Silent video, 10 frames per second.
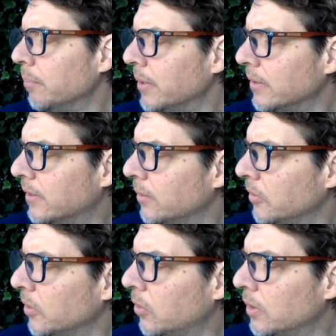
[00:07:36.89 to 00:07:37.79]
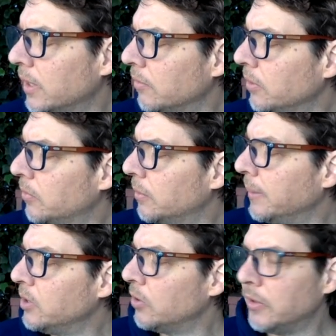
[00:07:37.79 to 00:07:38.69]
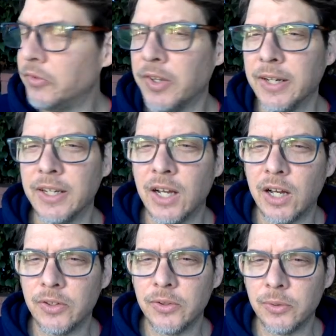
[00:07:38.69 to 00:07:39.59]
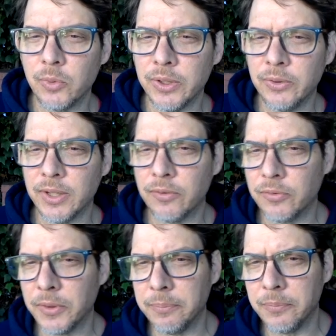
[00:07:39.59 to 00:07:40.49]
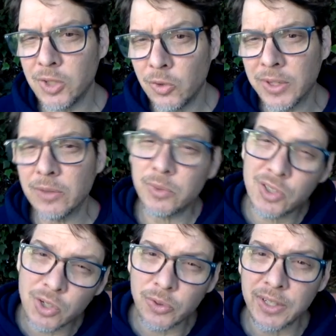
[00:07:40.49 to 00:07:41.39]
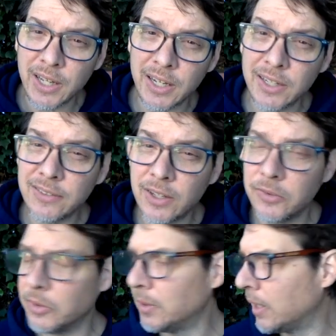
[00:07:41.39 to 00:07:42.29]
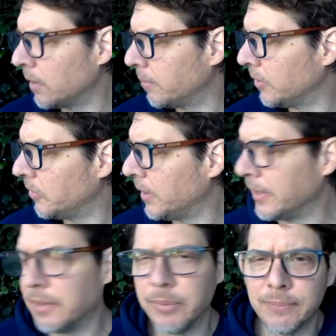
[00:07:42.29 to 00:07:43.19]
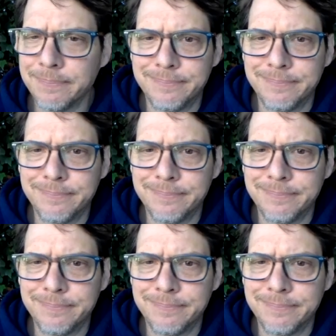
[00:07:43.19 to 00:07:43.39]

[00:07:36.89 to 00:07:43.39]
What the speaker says: but there isn't a whole lot of information on Seneca other than what you get from Dogen, which Dogen kind of tells you a lot about Seneca, but